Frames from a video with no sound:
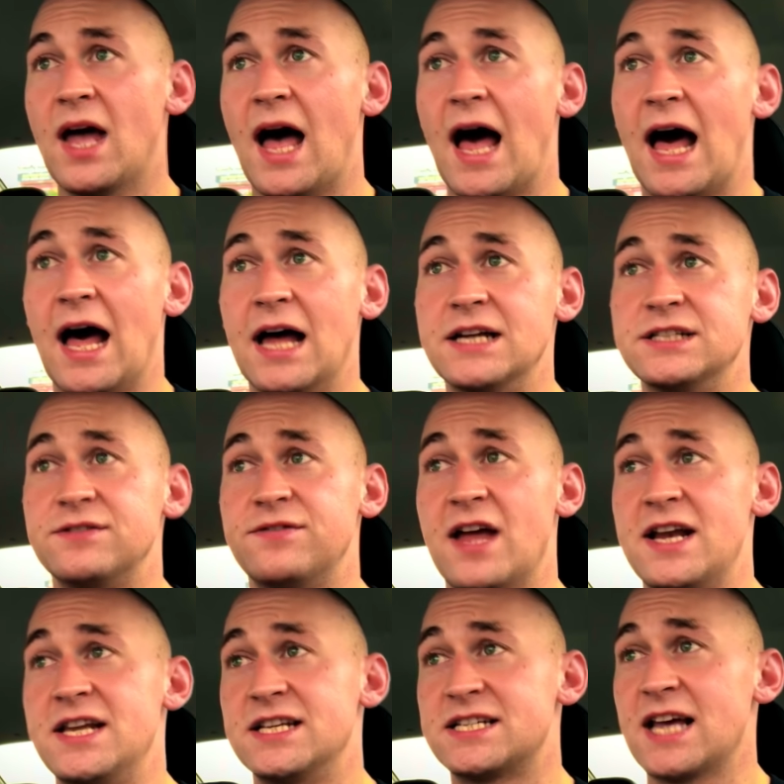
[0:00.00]
And
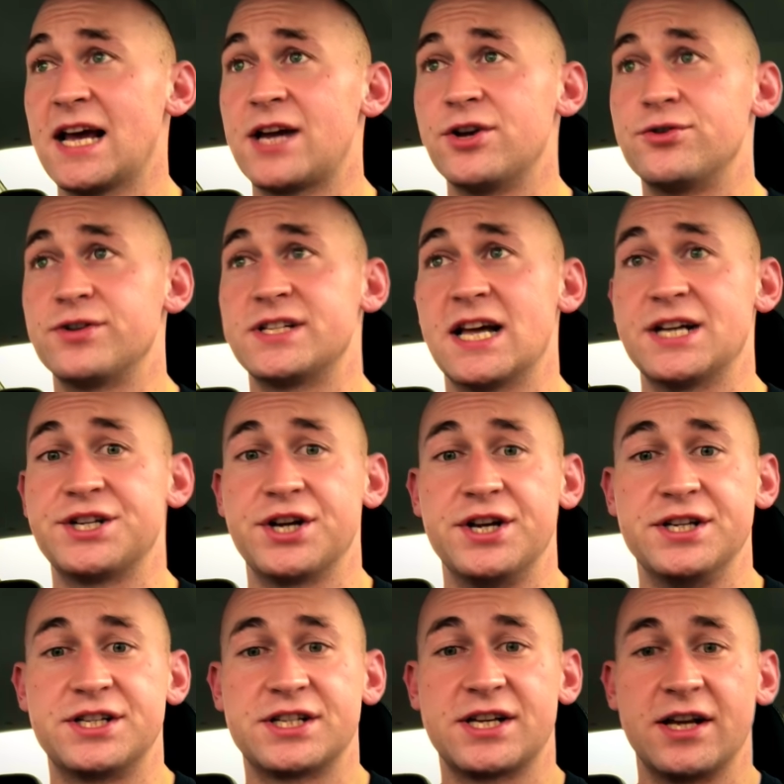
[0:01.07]
then your secondary session
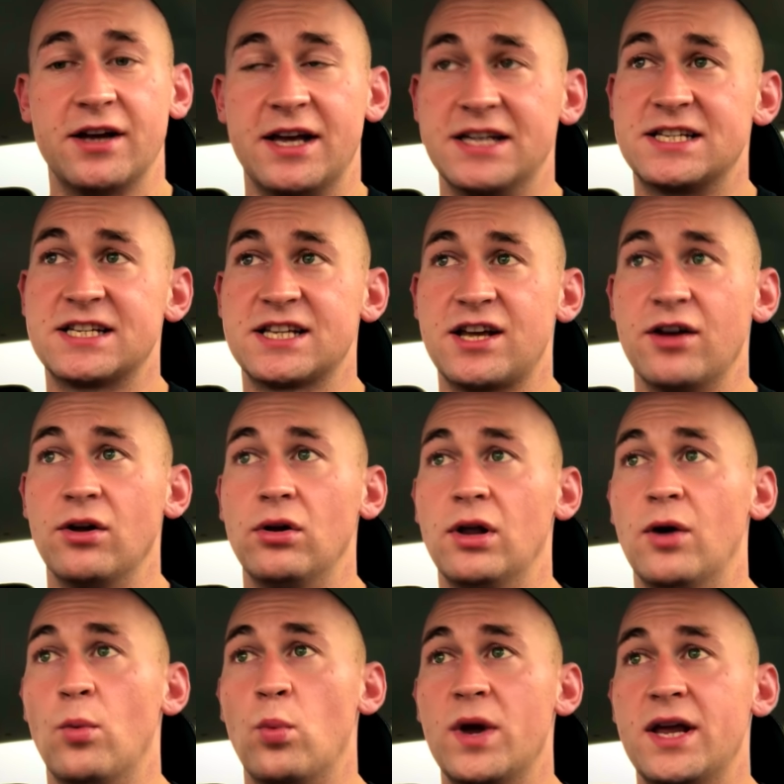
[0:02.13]
is skill
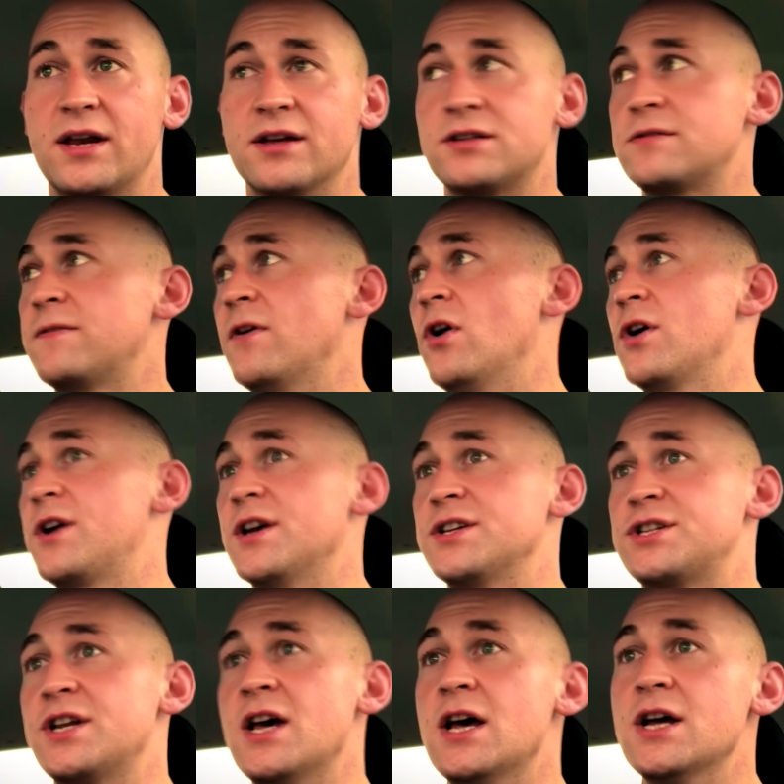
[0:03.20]
and weakness
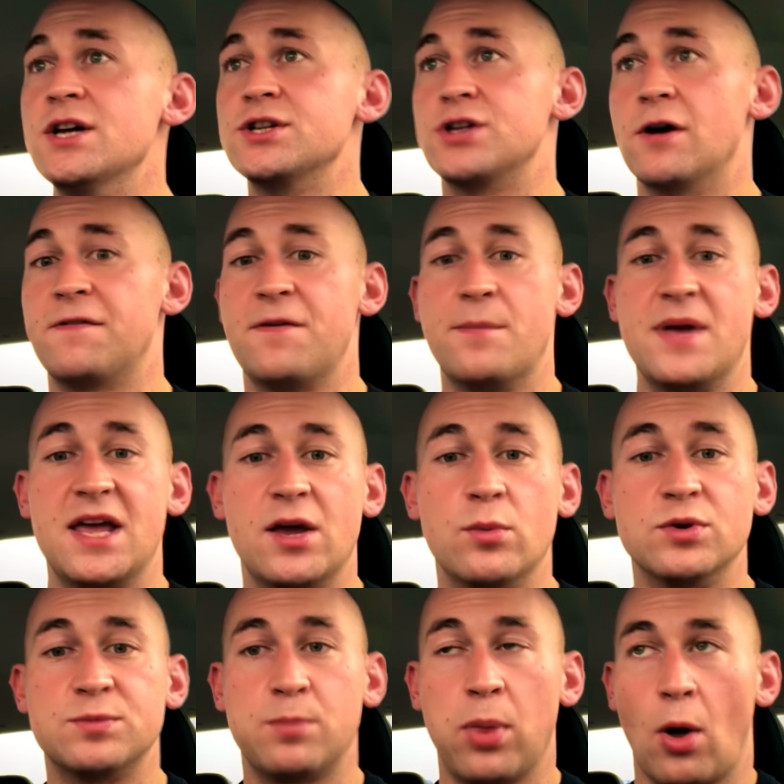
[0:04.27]
focused. So for me, it
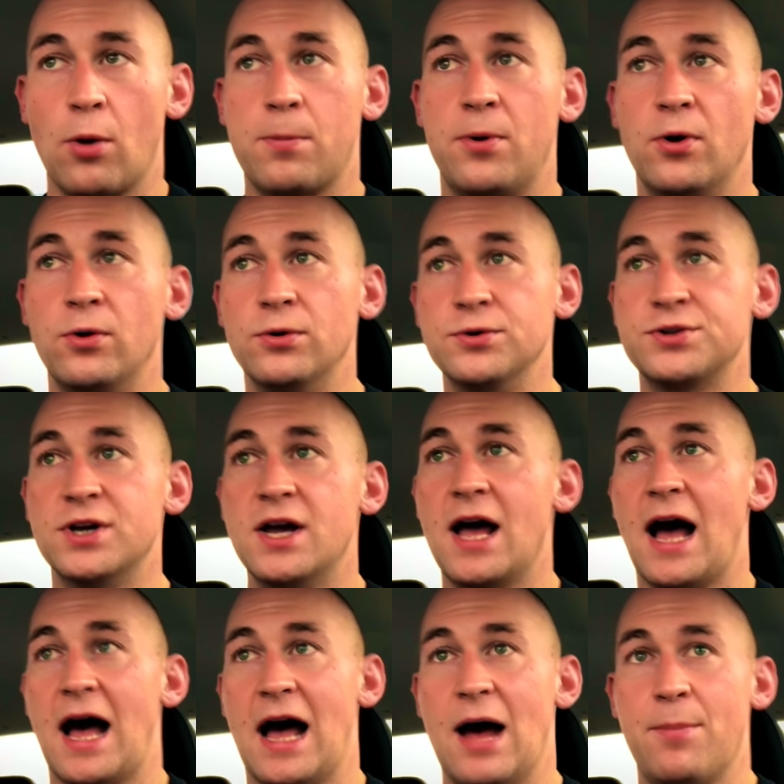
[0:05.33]
was block pulls
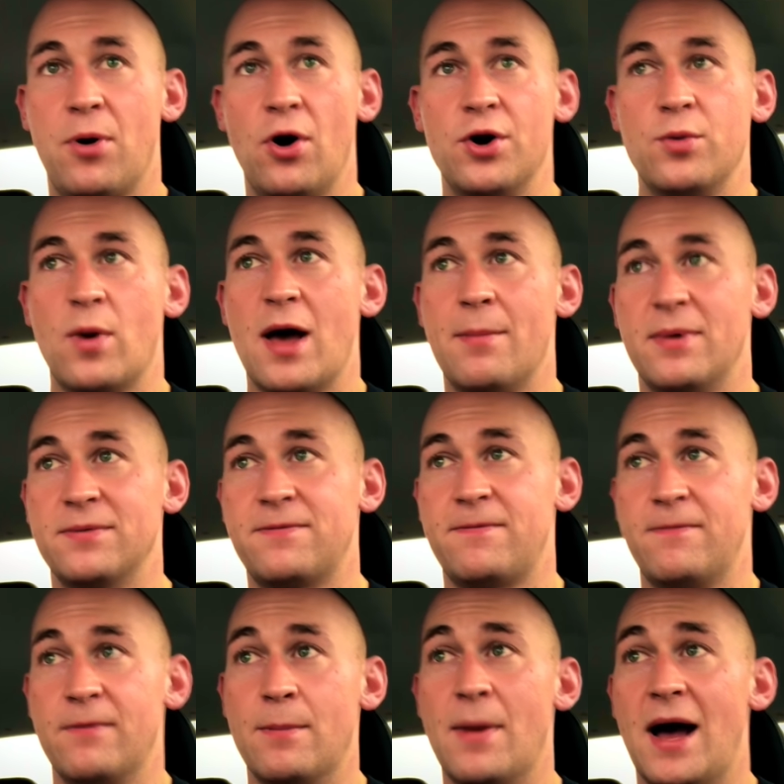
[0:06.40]
at a point where
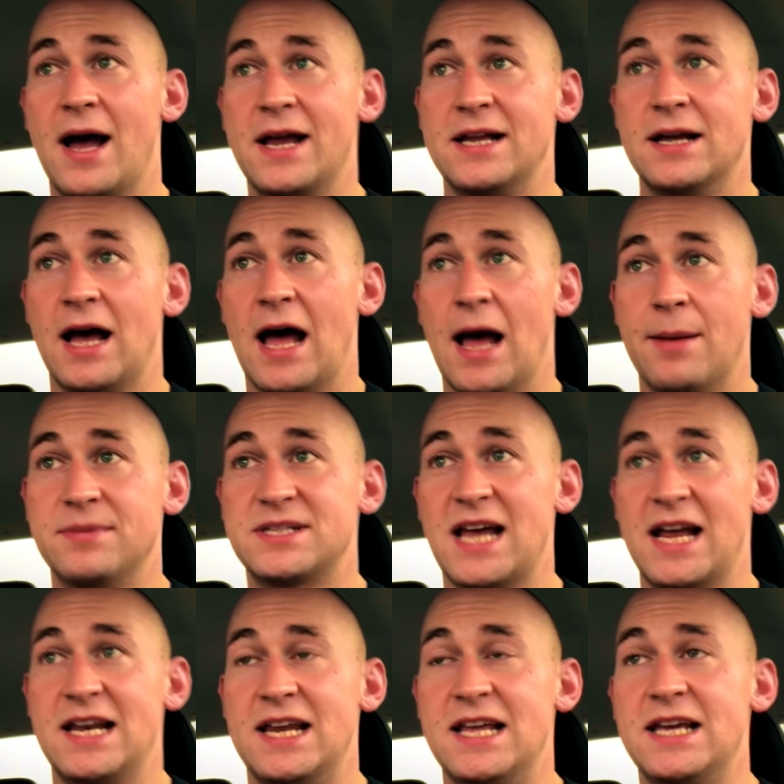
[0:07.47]
my
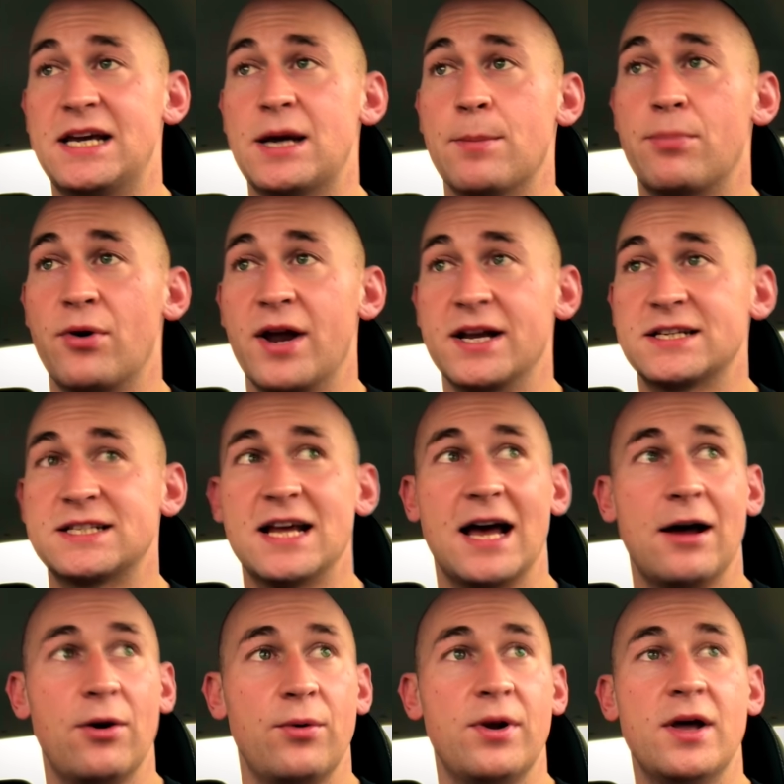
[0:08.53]
technique breaks
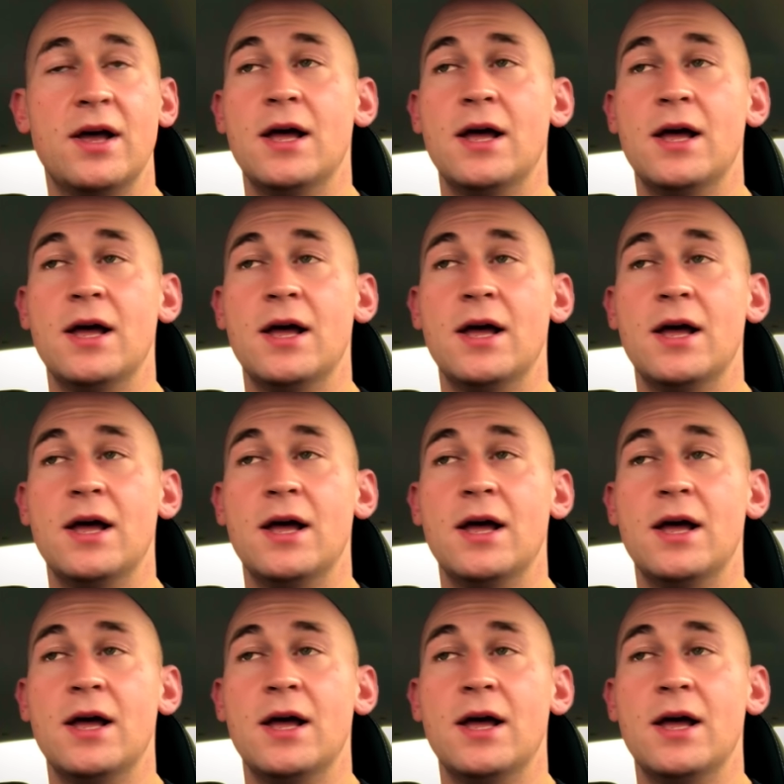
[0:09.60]
down,